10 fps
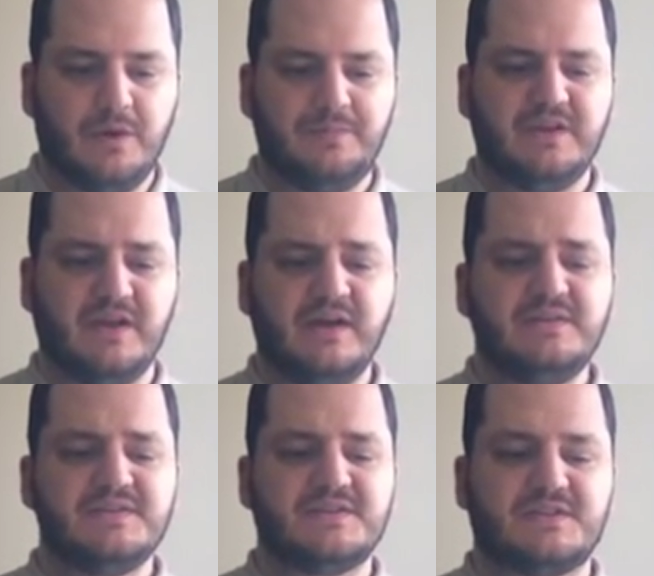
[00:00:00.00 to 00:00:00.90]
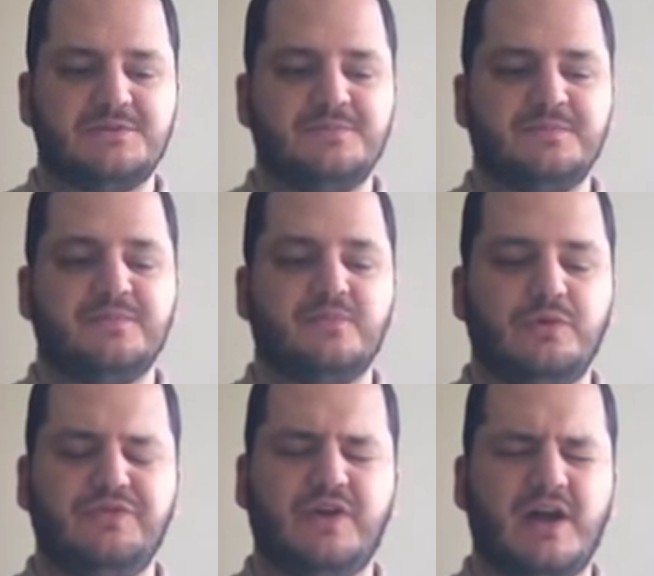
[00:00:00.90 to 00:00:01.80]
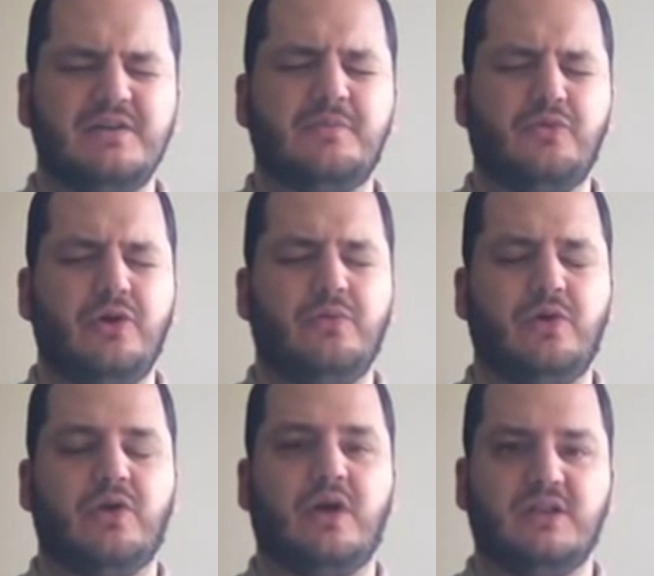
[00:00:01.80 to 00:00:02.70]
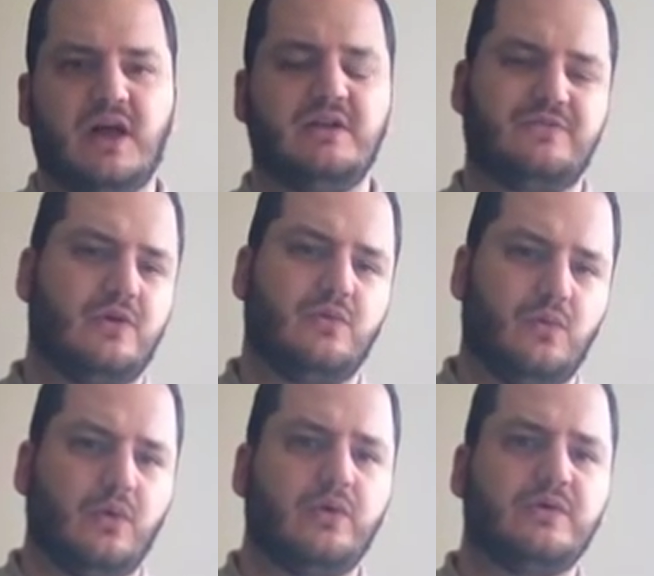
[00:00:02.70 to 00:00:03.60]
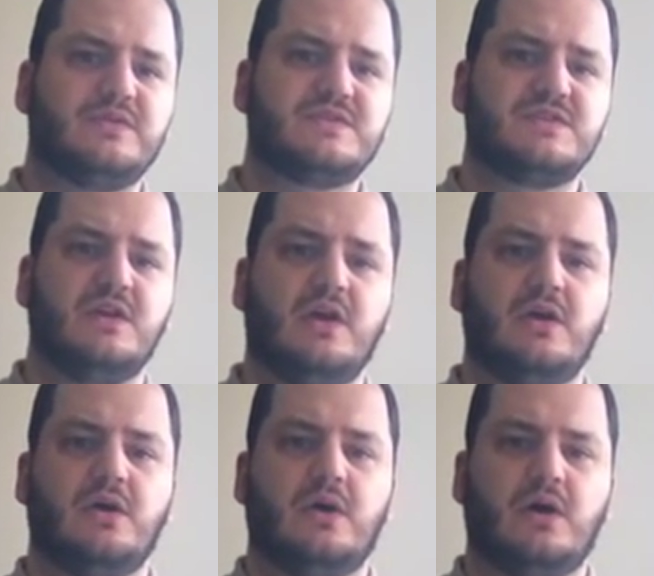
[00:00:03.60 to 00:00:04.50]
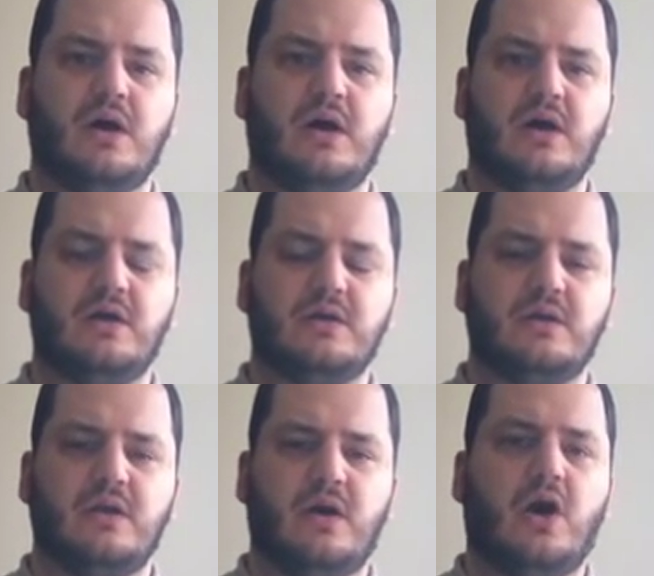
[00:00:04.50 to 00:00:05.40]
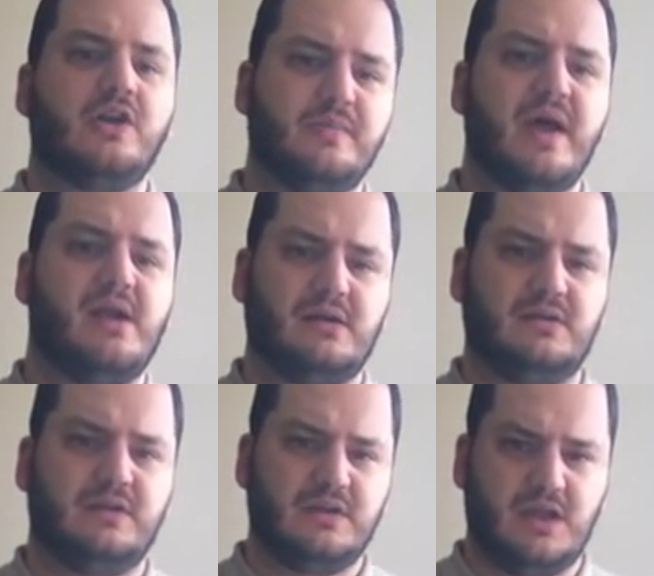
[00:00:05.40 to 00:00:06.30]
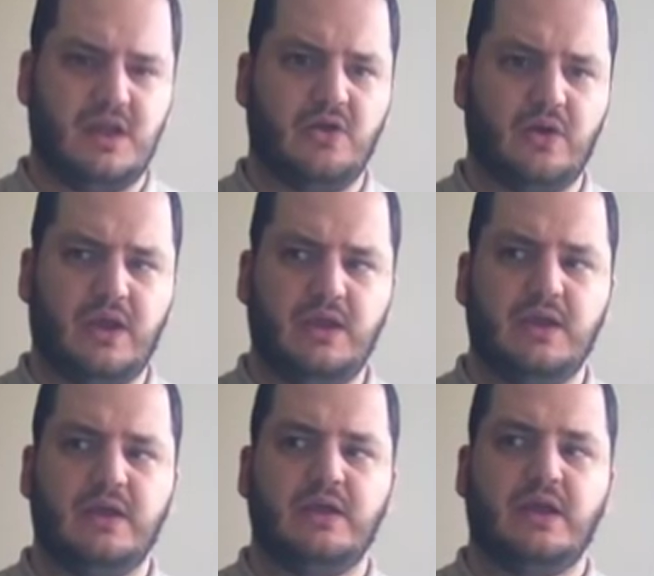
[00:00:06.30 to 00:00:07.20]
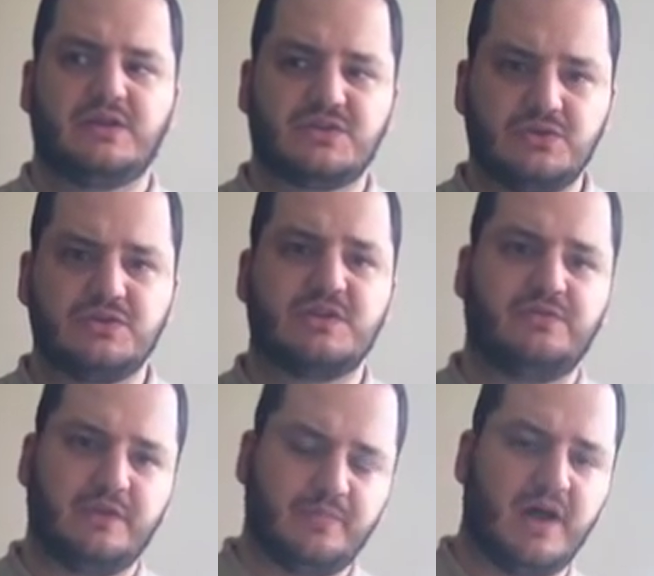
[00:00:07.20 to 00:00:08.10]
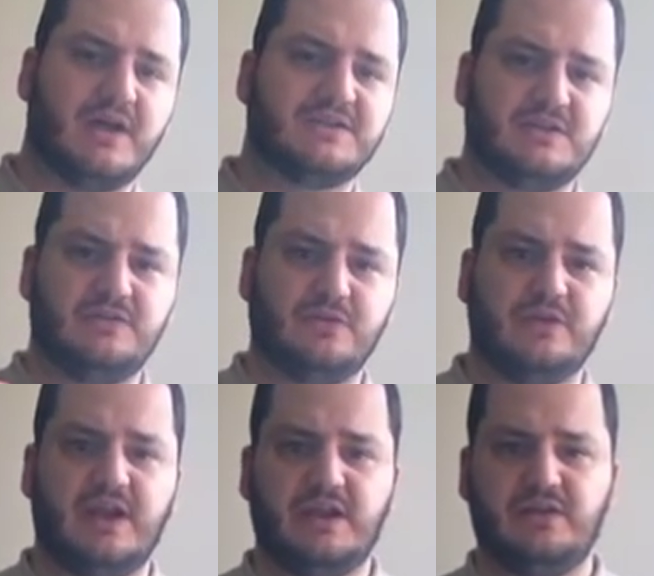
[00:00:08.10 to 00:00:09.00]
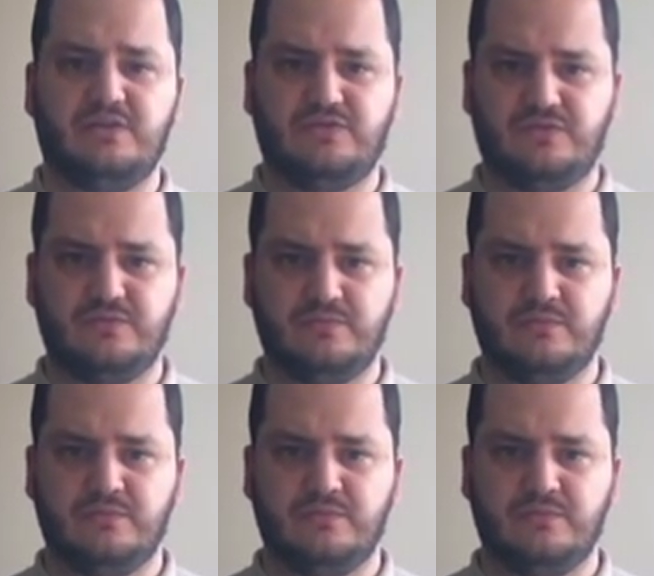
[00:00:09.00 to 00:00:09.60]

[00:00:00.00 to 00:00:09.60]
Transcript: because we've gotten to the point where a lot of our words automatically carry exclusively positive or negative